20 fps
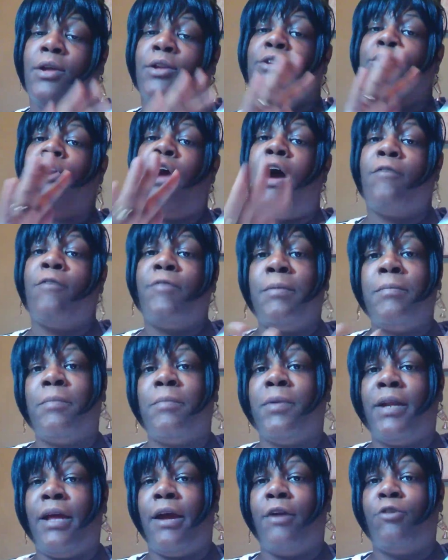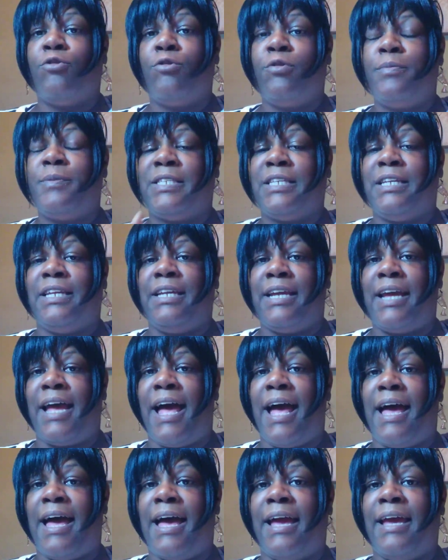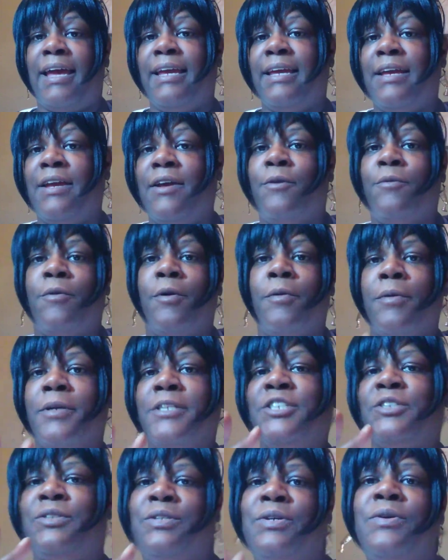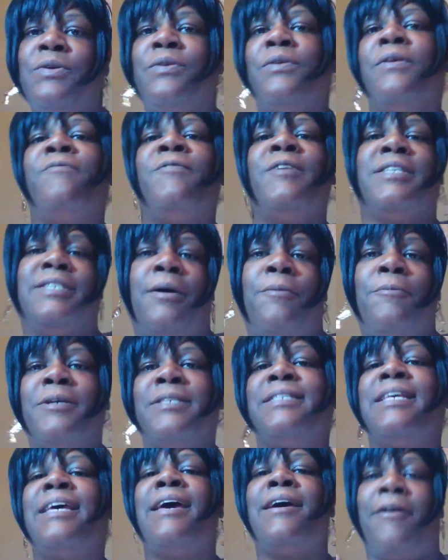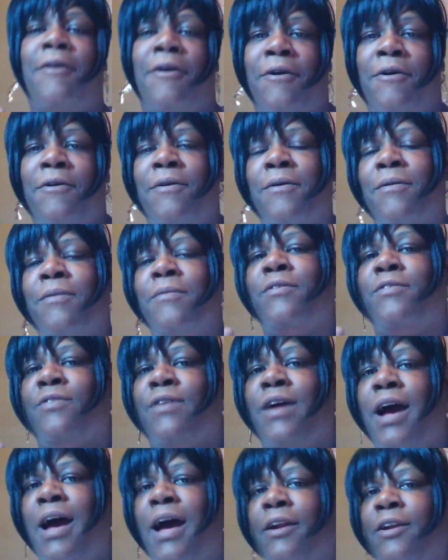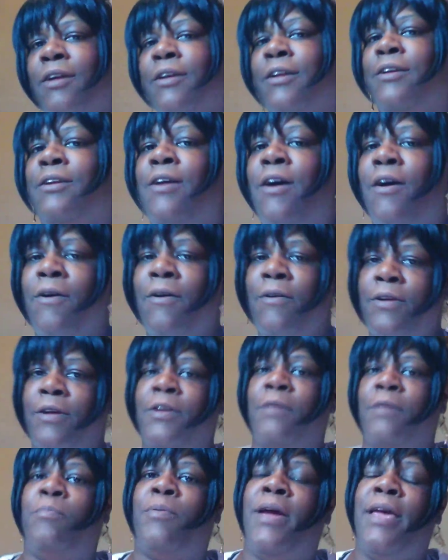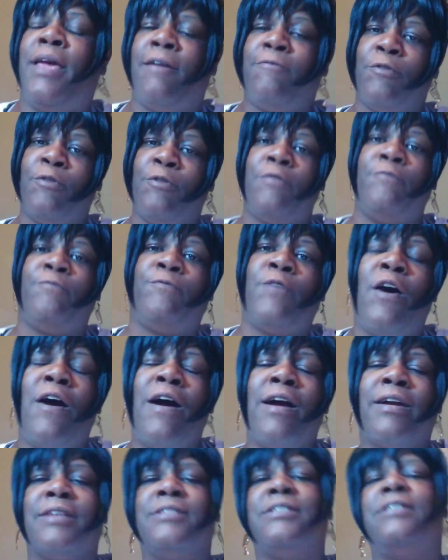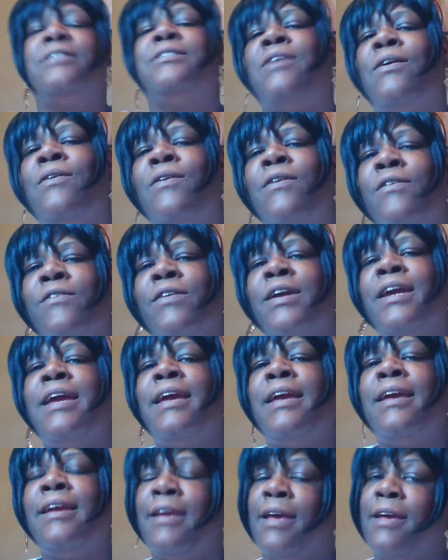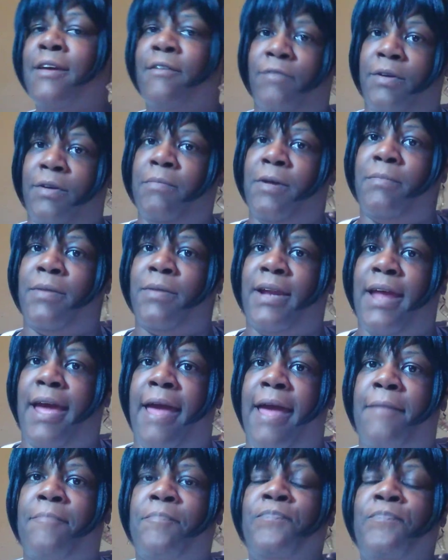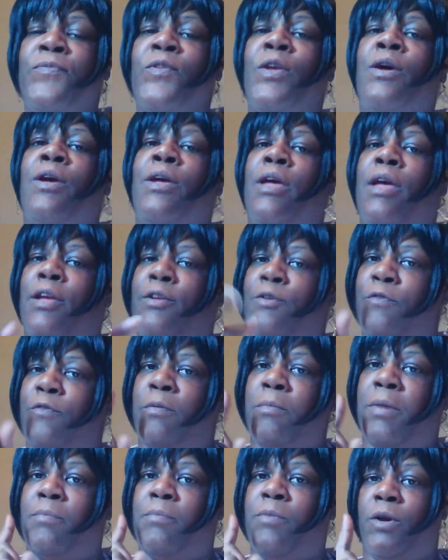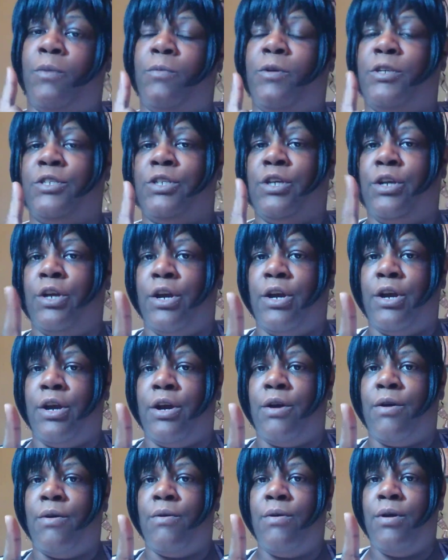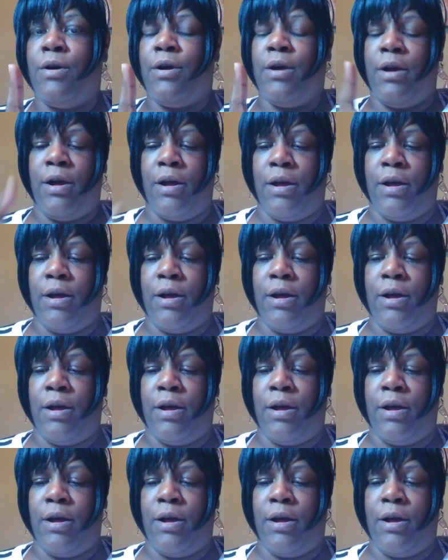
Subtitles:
Y'all remember that group City High? What would you do if your son was at home crying all alone on the bedroom floor because he's so hungry? Remember that? You remember it was a girl?